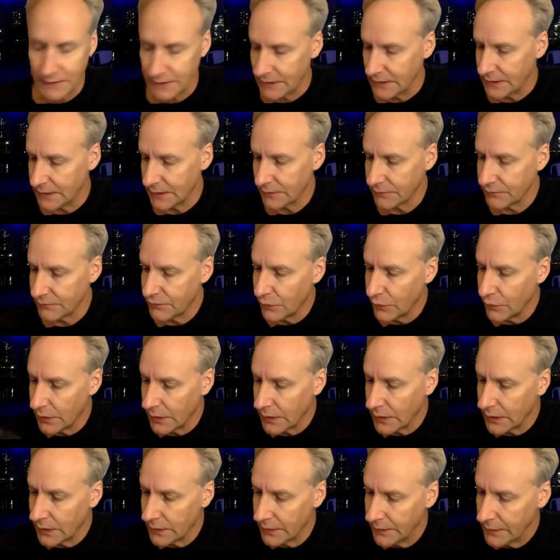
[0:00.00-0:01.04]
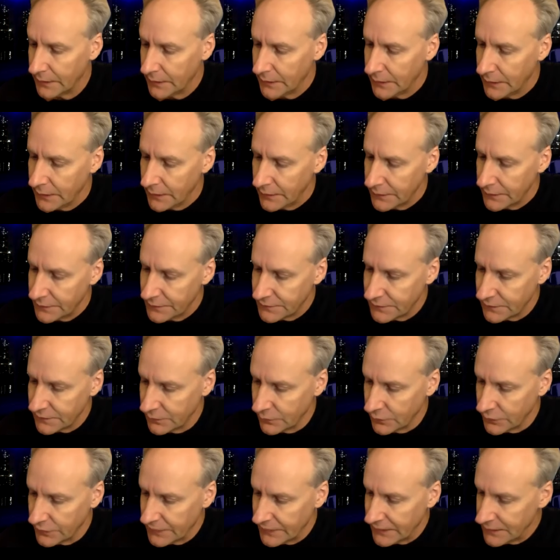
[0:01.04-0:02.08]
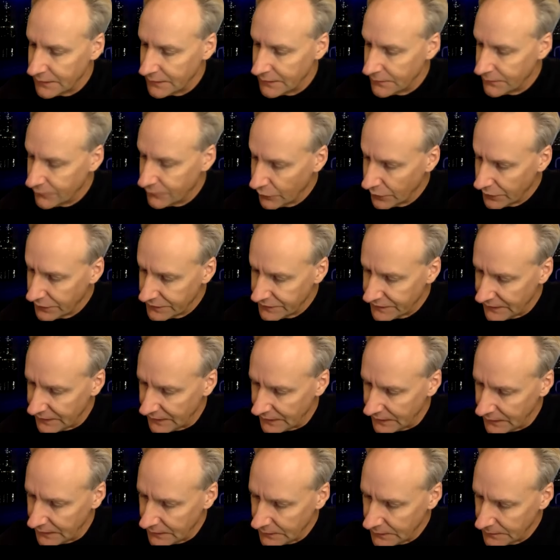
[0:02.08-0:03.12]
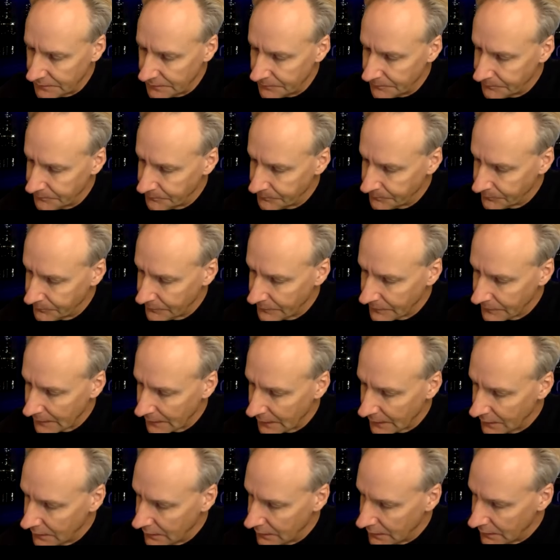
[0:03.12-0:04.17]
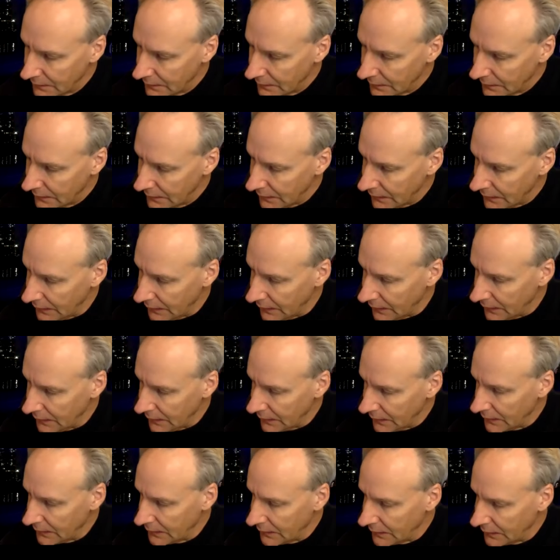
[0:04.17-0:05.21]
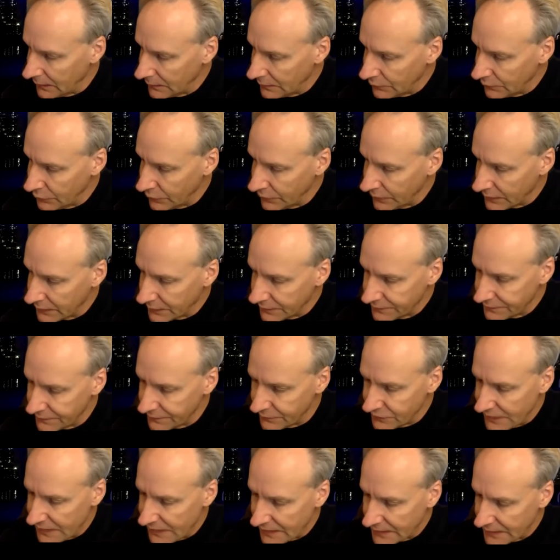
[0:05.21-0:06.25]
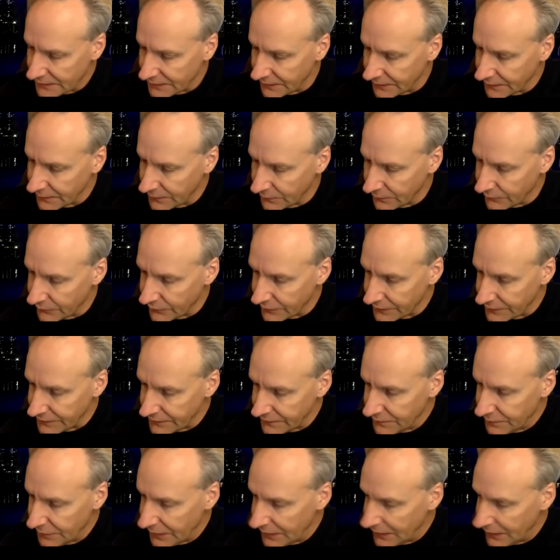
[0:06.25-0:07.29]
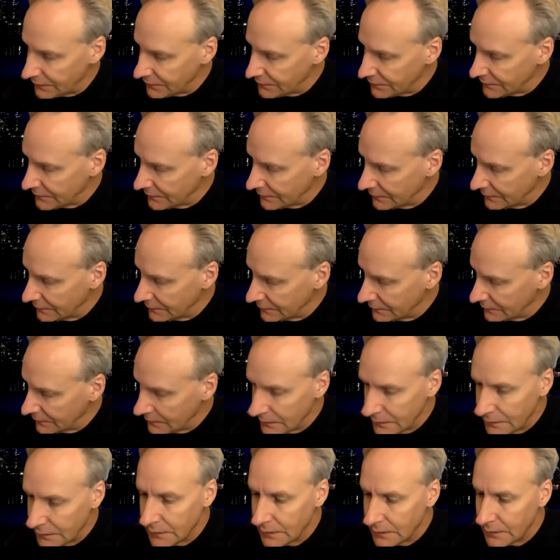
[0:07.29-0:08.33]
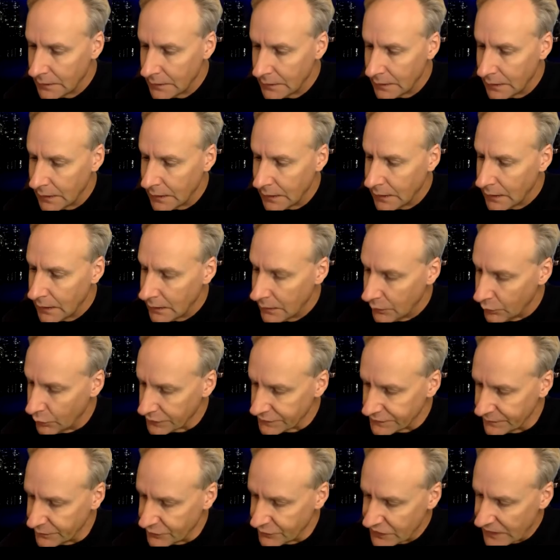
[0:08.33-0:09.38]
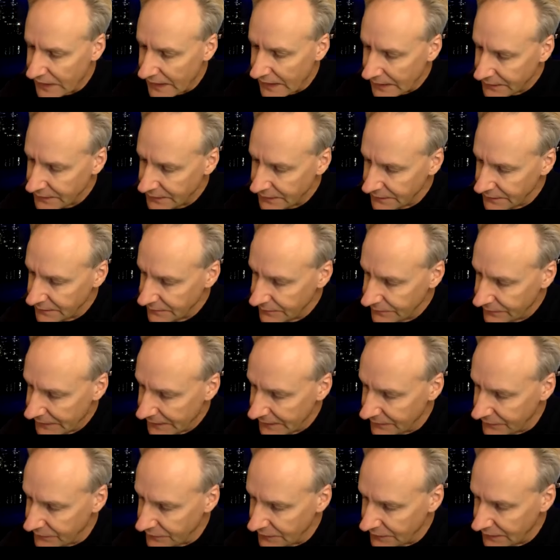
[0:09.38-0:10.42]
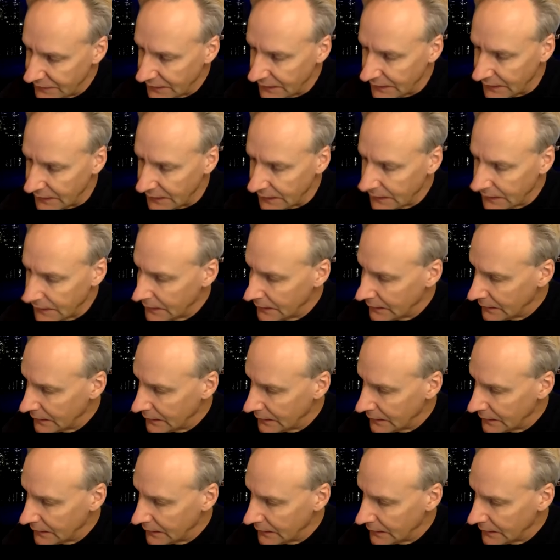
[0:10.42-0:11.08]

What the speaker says: and getting 4. So we're taking the 14, and we are subtracting, don't forget the space. We're subtracting the 5t,